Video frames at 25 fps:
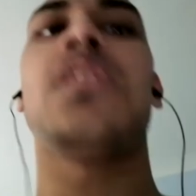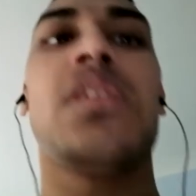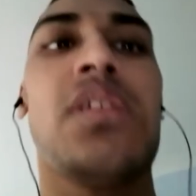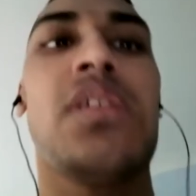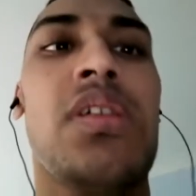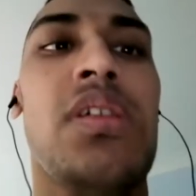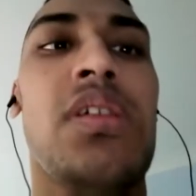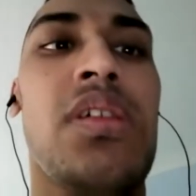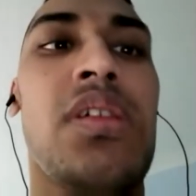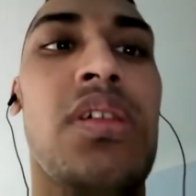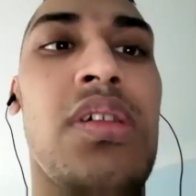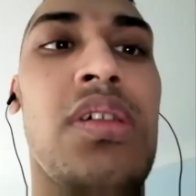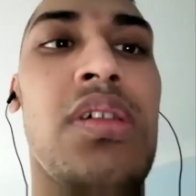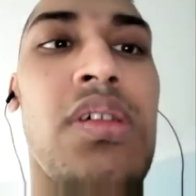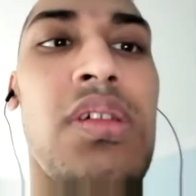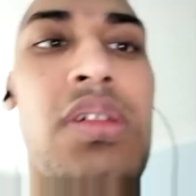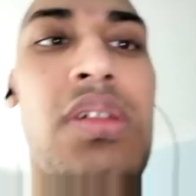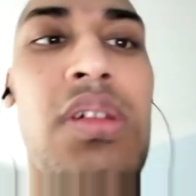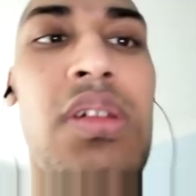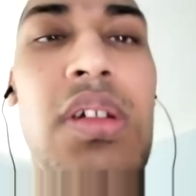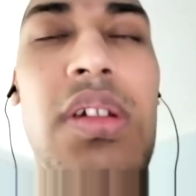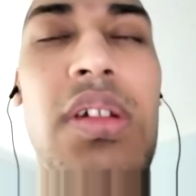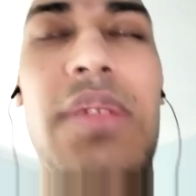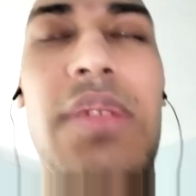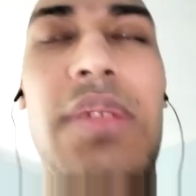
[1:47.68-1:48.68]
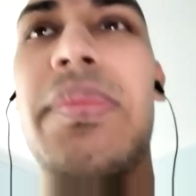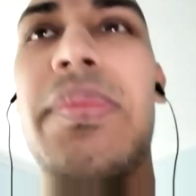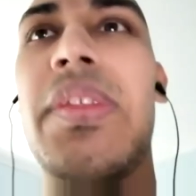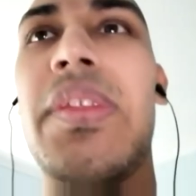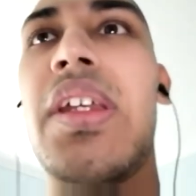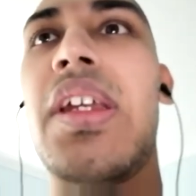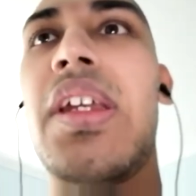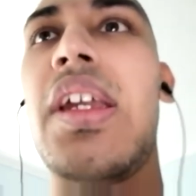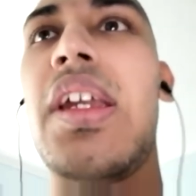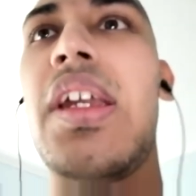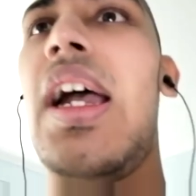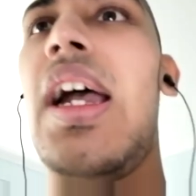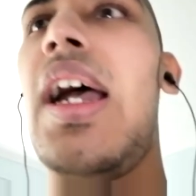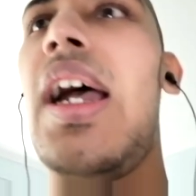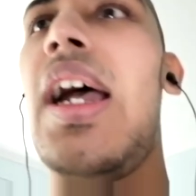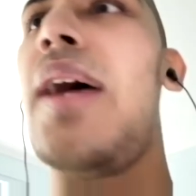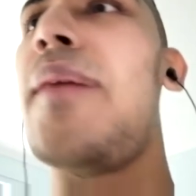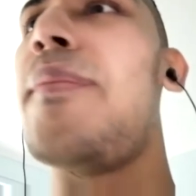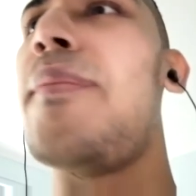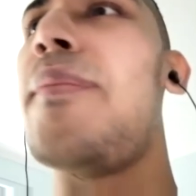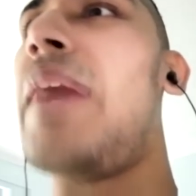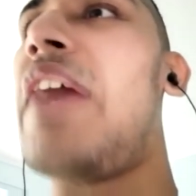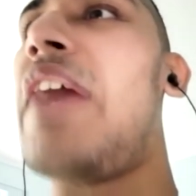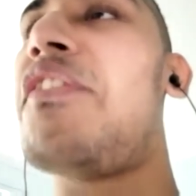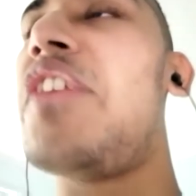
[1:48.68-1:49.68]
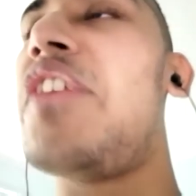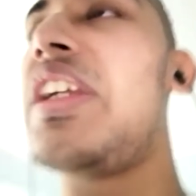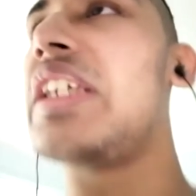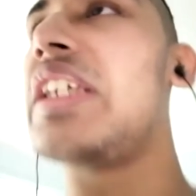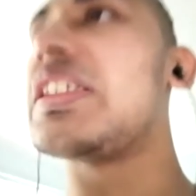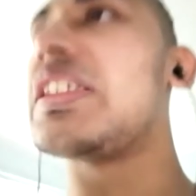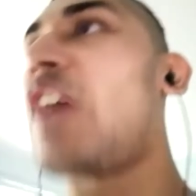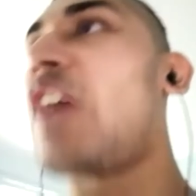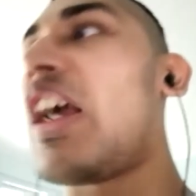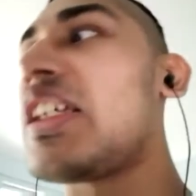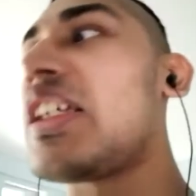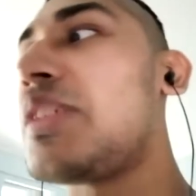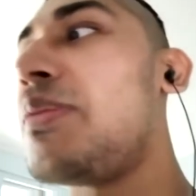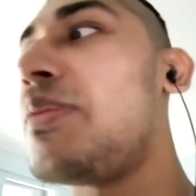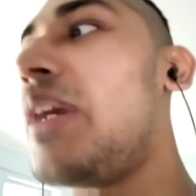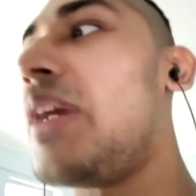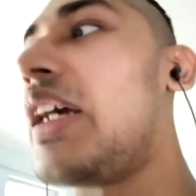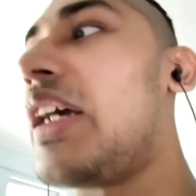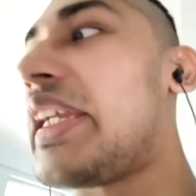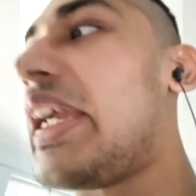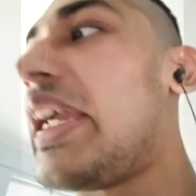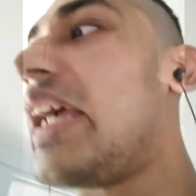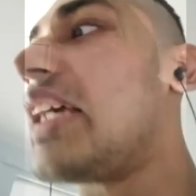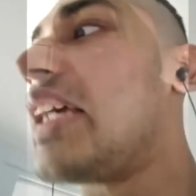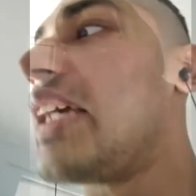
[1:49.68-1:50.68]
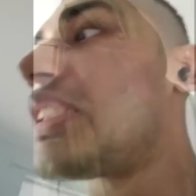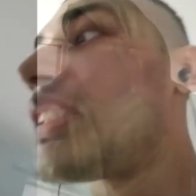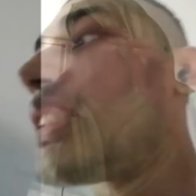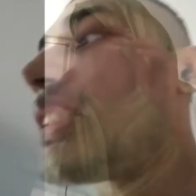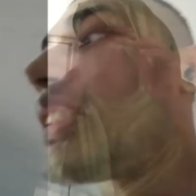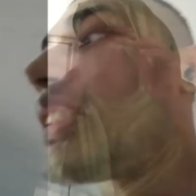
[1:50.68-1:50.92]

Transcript: Camille? Um, I think it's back to my guest.